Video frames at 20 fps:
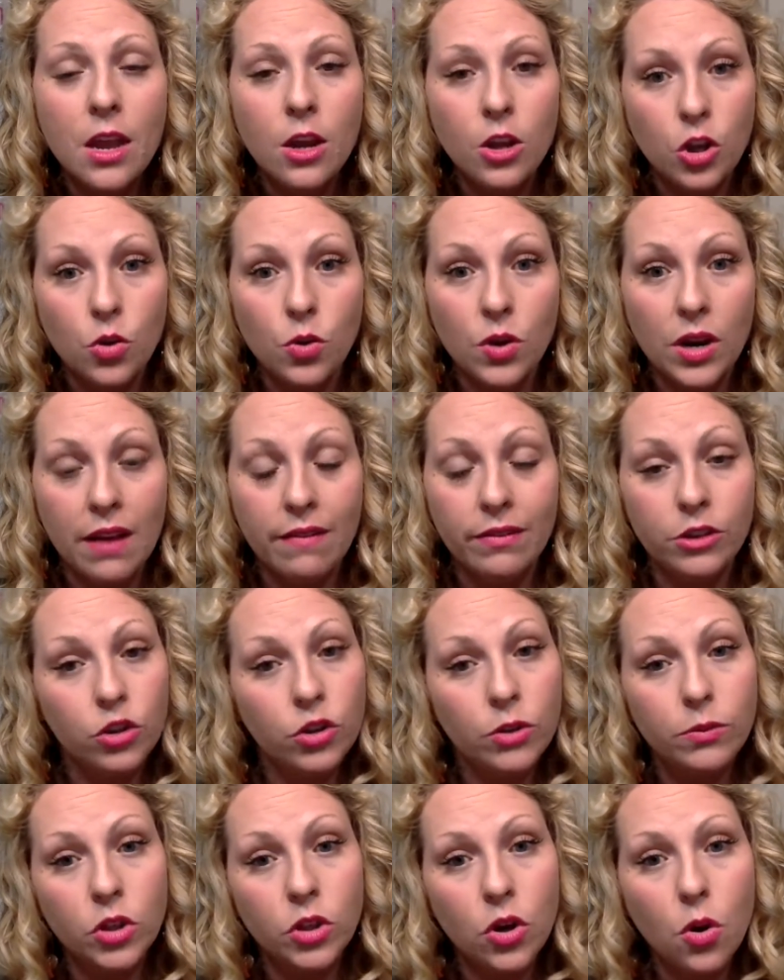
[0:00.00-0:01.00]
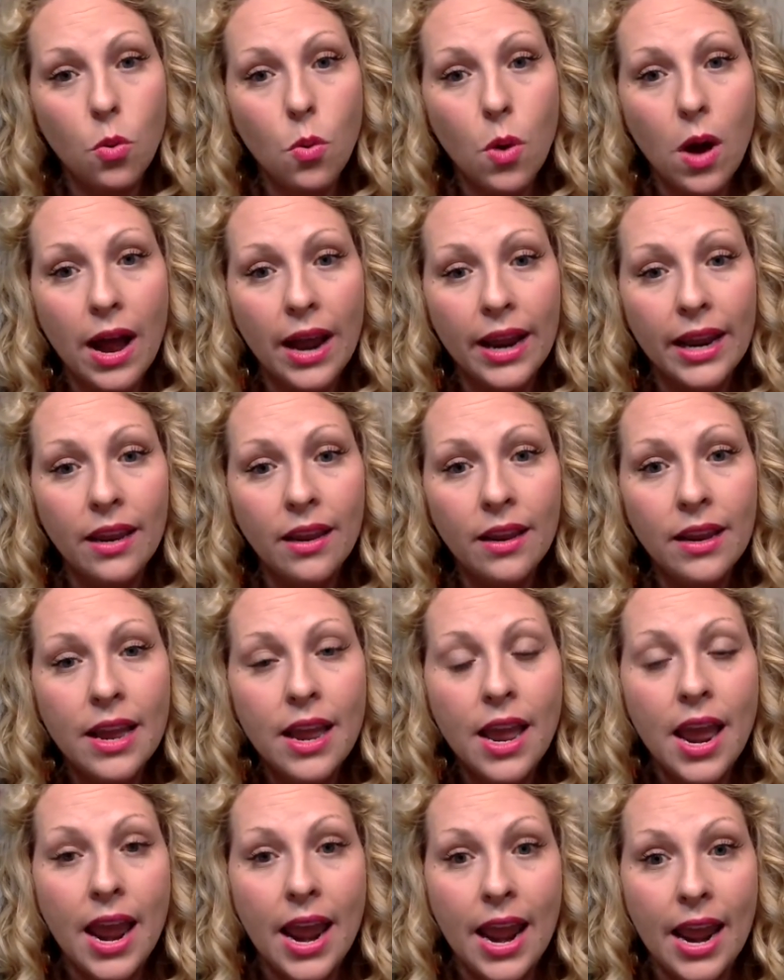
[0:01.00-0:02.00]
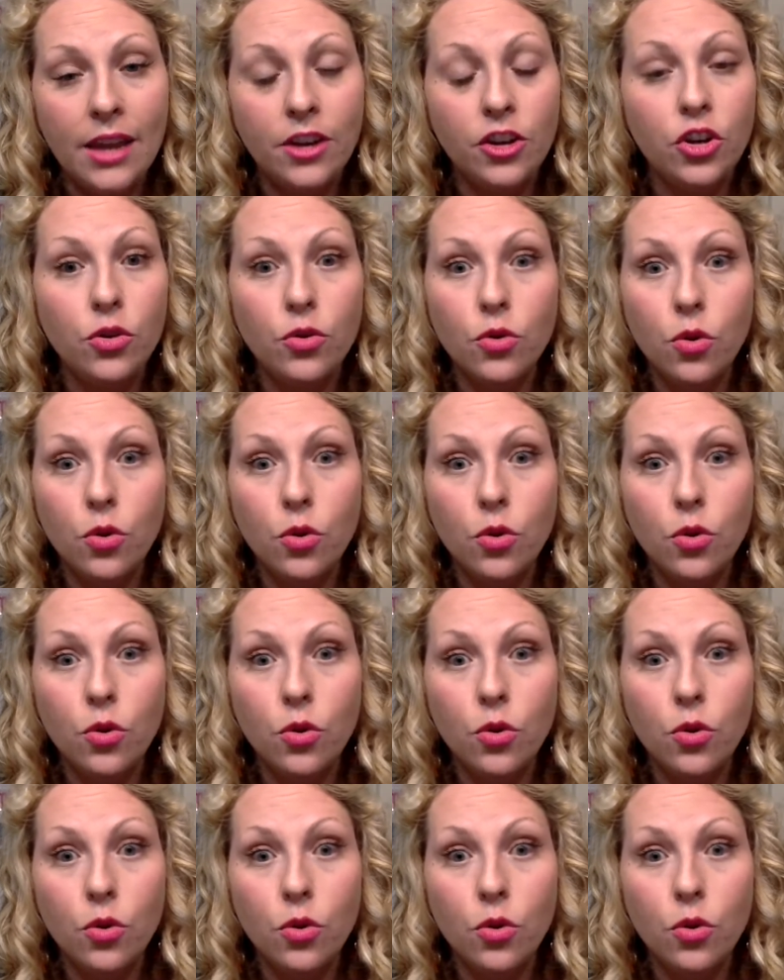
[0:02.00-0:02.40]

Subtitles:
You could have a trip to Hawaii, and you'd